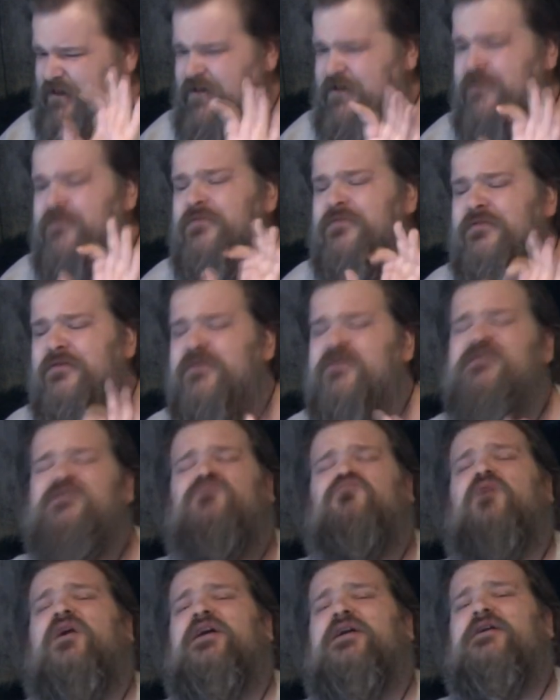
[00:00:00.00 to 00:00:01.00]
in
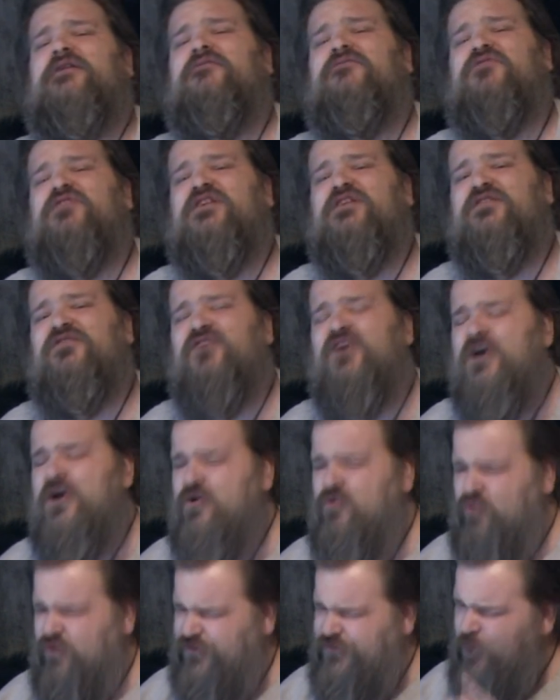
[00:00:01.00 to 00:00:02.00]
this wedding feast
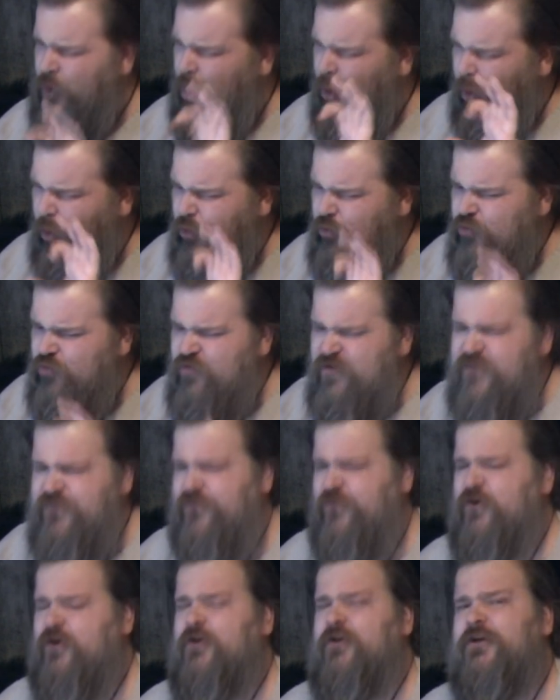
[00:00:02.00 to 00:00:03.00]
was
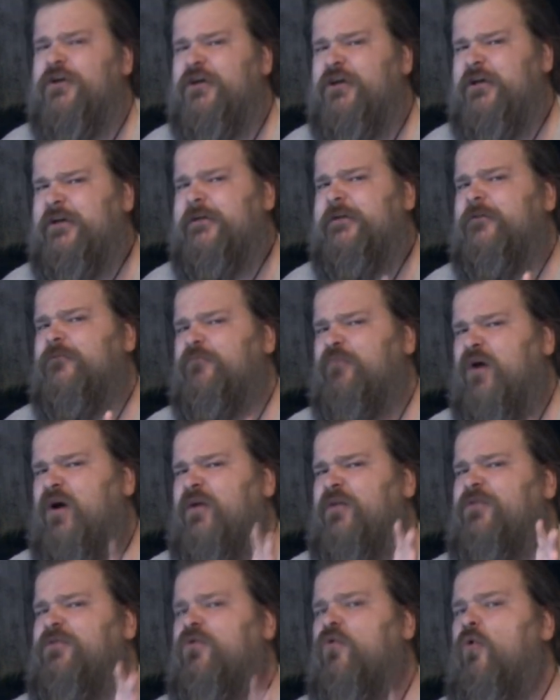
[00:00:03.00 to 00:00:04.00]
horrifically killed
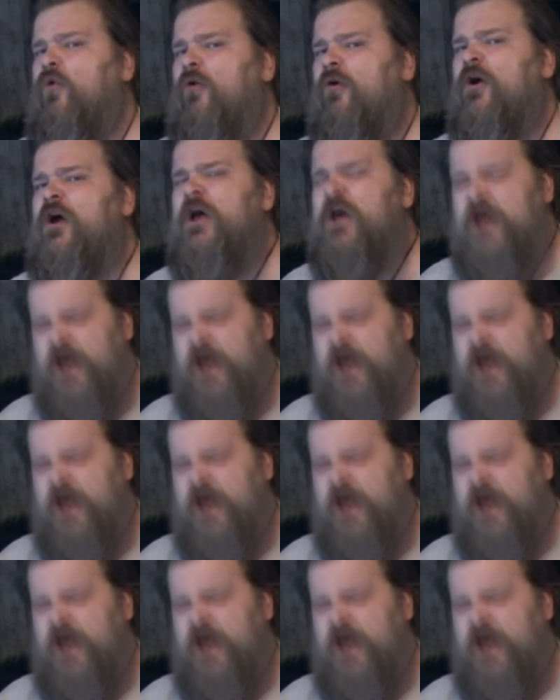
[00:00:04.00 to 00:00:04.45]
by Thor,